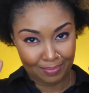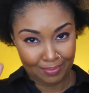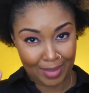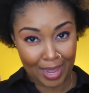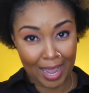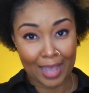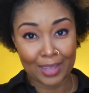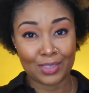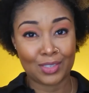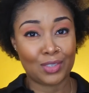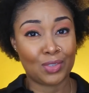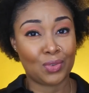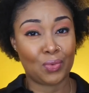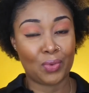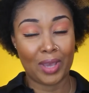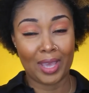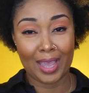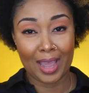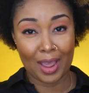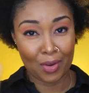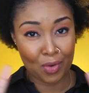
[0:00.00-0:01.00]
passes
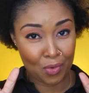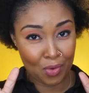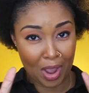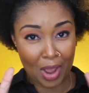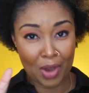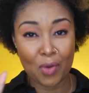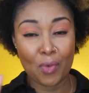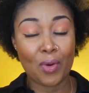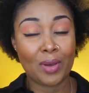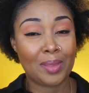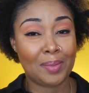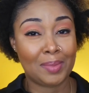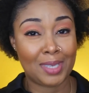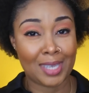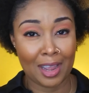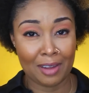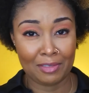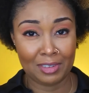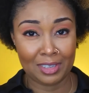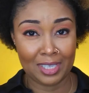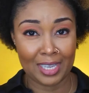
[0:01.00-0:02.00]
away. I don't want them to
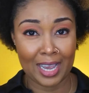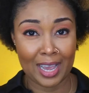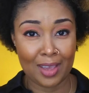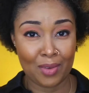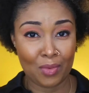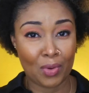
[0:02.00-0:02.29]
ever die.